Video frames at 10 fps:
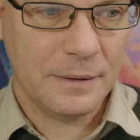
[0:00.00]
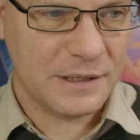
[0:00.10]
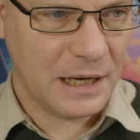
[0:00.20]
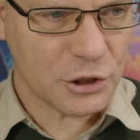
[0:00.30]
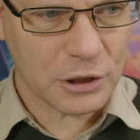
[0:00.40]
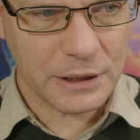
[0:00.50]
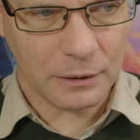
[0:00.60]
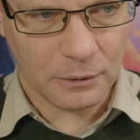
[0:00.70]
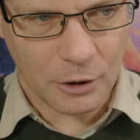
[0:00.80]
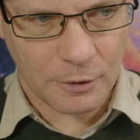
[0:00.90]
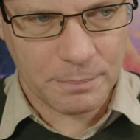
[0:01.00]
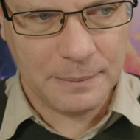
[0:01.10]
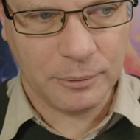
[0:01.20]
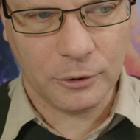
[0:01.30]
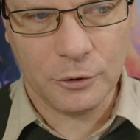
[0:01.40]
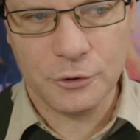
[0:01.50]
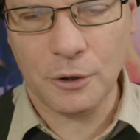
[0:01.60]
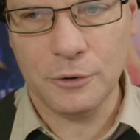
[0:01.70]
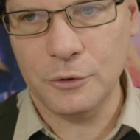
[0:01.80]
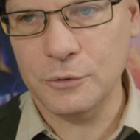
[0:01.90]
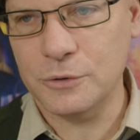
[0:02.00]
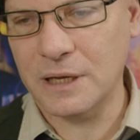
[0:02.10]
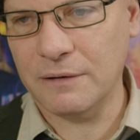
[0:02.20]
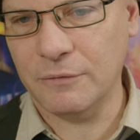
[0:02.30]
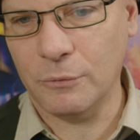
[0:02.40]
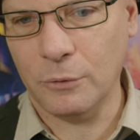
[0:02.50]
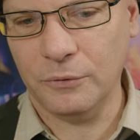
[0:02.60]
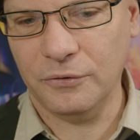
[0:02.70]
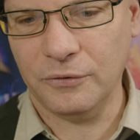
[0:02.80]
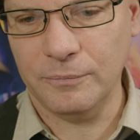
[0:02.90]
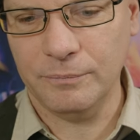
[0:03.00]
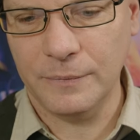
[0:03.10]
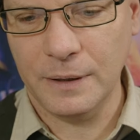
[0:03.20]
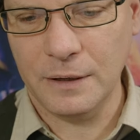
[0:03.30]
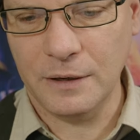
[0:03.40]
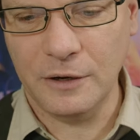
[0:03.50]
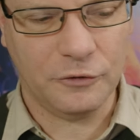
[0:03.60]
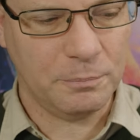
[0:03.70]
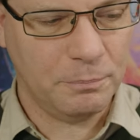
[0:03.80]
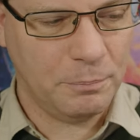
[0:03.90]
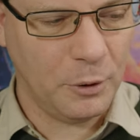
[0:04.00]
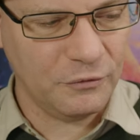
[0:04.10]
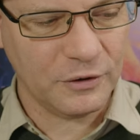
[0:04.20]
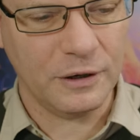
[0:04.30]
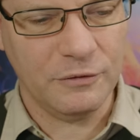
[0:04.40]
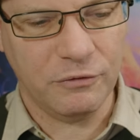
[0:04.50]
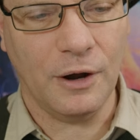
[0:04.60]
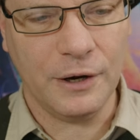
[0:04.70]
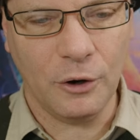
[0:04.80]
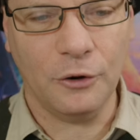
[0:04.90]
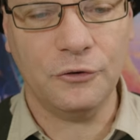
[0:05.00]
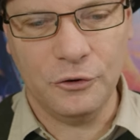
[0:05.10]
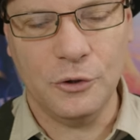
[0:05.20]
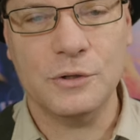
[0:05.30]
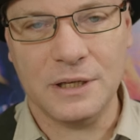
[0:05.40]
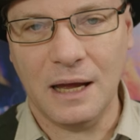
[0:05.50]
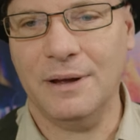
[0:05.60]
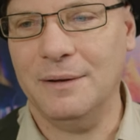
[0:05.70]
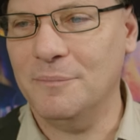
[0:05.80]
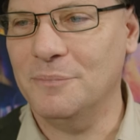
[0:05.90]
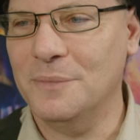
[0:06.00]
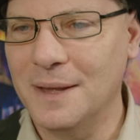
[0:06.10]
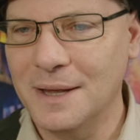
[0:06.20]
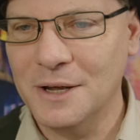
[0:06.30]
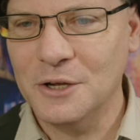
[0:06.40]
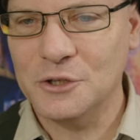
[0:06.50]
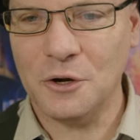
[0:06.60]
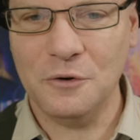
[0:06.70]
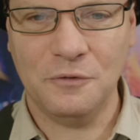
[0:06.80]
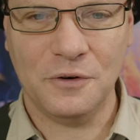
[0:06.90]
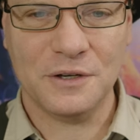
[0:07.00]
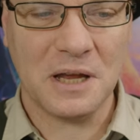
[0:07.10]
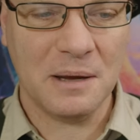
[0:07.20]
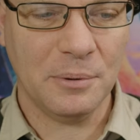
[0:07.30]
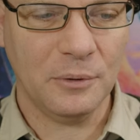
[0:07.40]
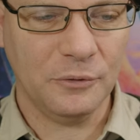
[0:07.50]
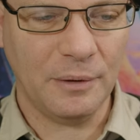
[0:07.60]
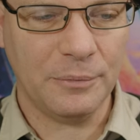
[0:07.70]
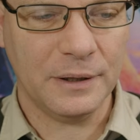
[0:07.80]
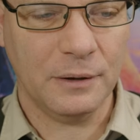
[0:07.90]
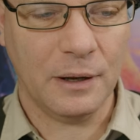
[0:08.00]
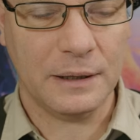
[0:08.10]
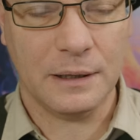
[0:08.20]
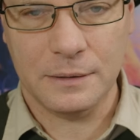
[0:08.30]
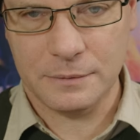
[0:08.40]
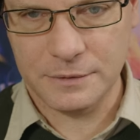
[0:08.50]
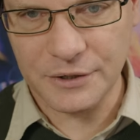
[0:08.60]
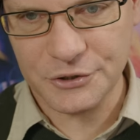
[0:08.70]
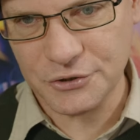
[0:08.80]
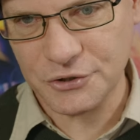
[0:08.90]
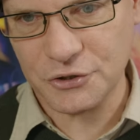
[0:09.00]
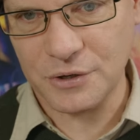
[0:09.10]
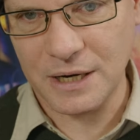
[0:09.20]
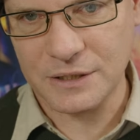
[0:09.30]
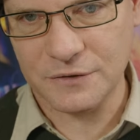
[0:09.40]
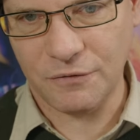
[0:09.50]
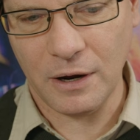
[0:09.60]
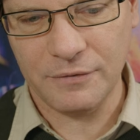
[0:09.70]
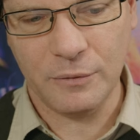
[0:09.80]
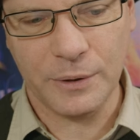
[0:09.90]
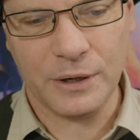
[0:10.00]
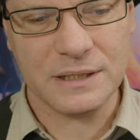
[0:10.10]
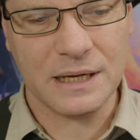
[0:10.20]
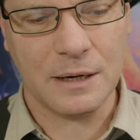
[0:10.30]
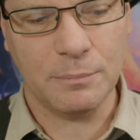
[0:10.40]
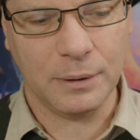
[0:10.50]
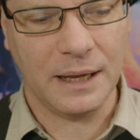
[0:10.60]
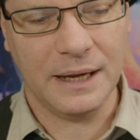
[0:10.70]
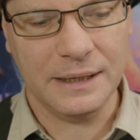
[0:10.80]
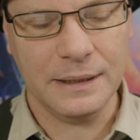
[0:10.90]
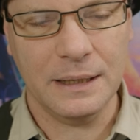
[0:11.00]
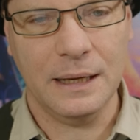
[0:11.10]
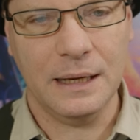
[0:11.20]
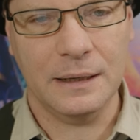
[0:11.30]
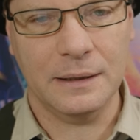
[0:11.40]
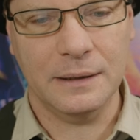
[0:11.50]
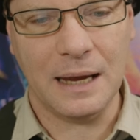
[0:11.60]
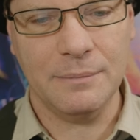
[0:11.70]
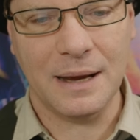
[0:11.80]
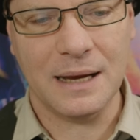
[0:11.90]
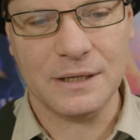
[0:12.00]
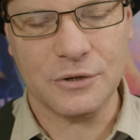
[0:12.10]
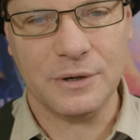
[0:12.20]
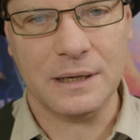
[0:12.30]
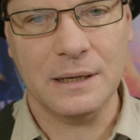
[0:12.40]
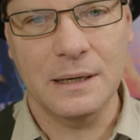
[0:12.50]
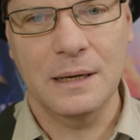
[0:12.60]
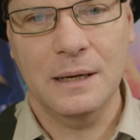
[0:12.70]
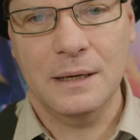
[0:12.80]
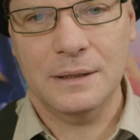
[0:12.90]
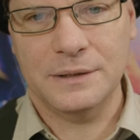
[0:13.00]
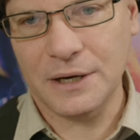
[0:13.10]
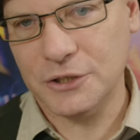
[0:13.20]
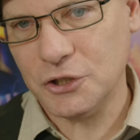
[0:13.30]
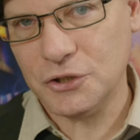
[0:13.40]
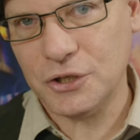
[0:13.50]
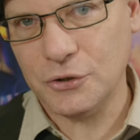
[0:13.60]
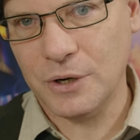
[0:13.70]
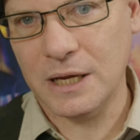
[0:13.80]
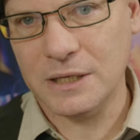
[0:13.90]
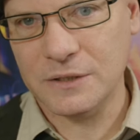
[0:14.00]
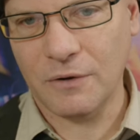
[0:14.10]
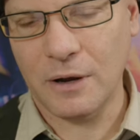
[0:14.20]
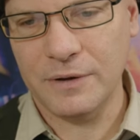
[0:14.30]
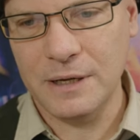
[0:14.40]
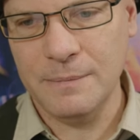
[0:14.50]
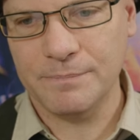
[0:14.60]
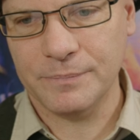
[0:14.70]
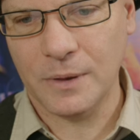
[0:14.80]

there's actually a lot of people who don't use cover rules. And it's perfectly fine not to use cover. So, for example, something like Dungeons and Dragons 5e. When I started playing and game mastering Dungeons and Dragons 5e,